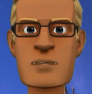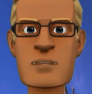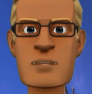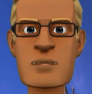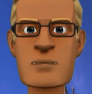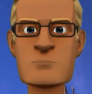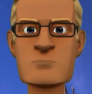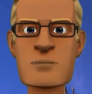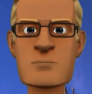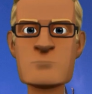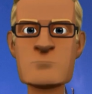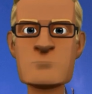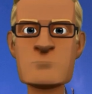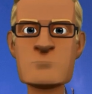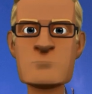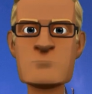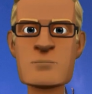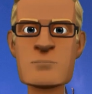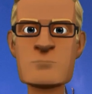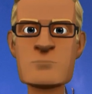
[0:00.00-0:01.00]
his love
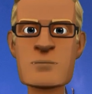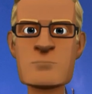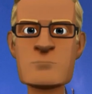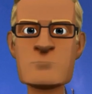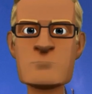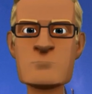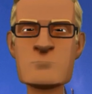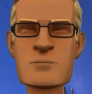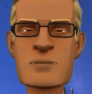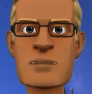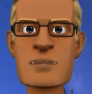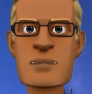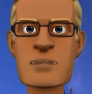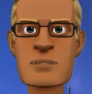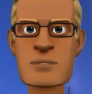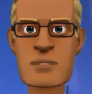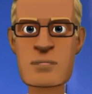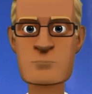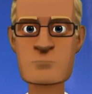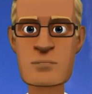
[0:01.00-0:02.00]
for him
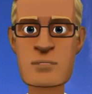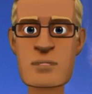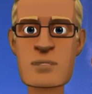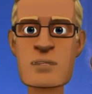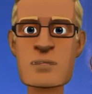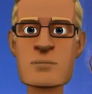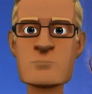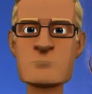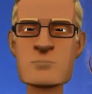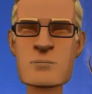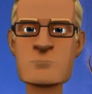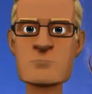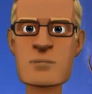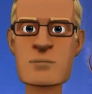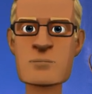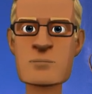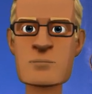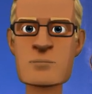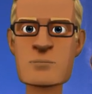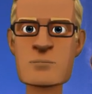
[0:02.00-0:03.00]
motivated him to make a
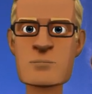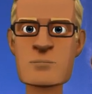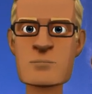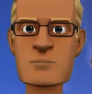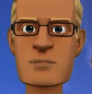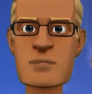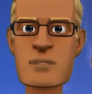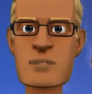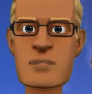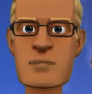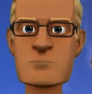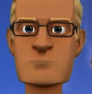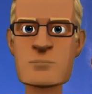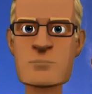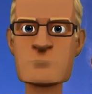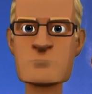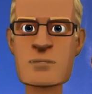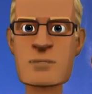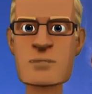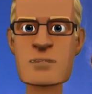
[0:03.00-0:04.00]
promise
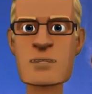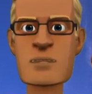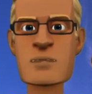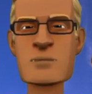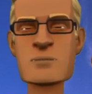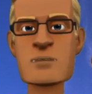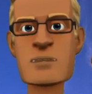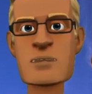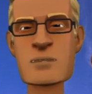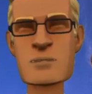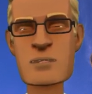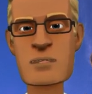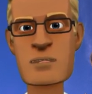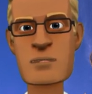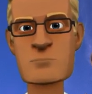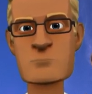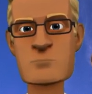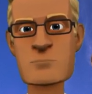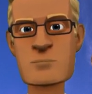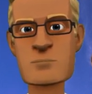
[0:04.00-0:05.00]
to him, to dedicate
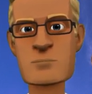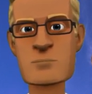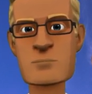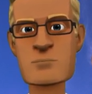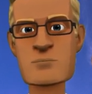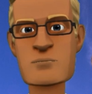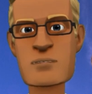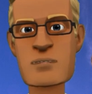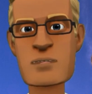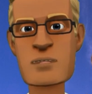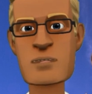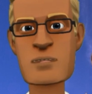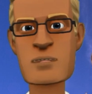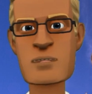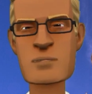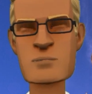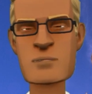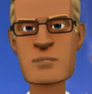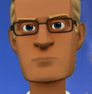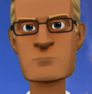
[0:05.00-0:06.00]
himself to
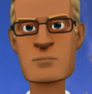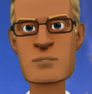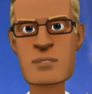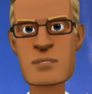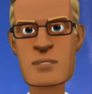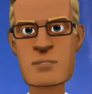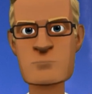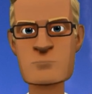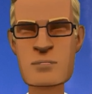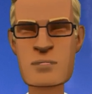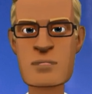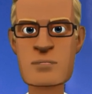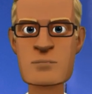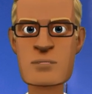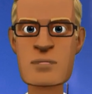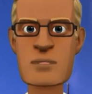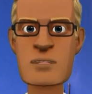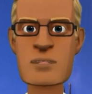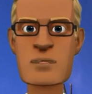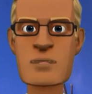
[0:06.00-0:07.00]
God. That's what he
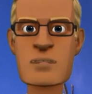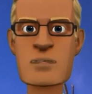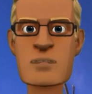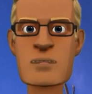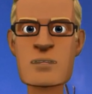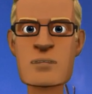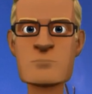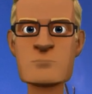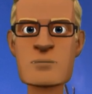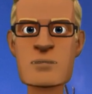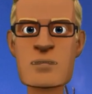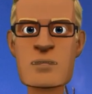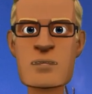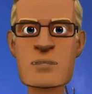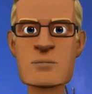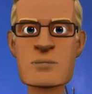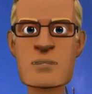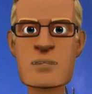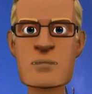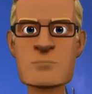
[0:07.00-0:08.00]
promised in the prayer, and
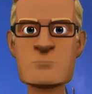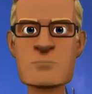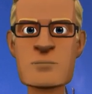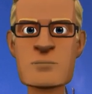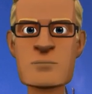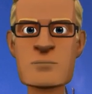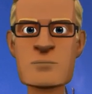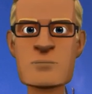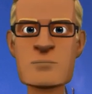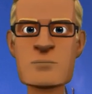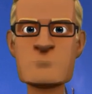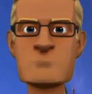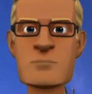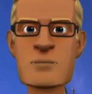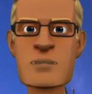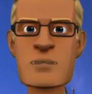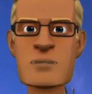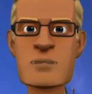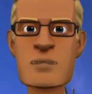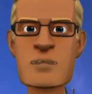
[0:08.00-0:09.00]
he fulfilled
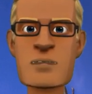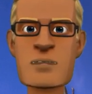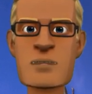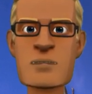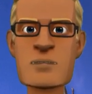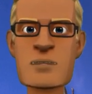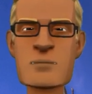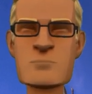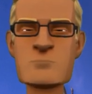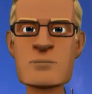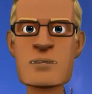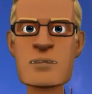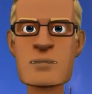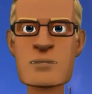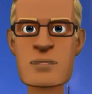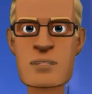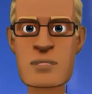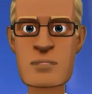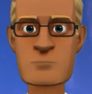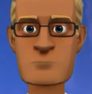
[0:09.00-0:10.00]
that promise,
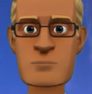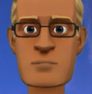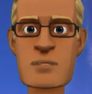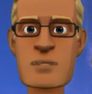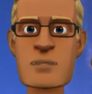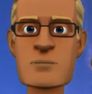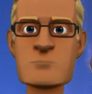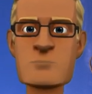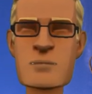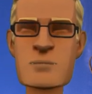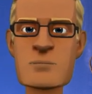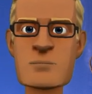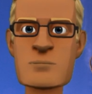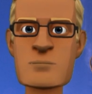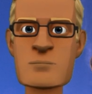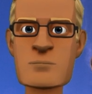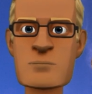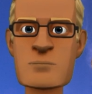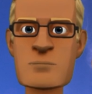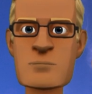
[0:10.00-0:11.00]
and he's happy now.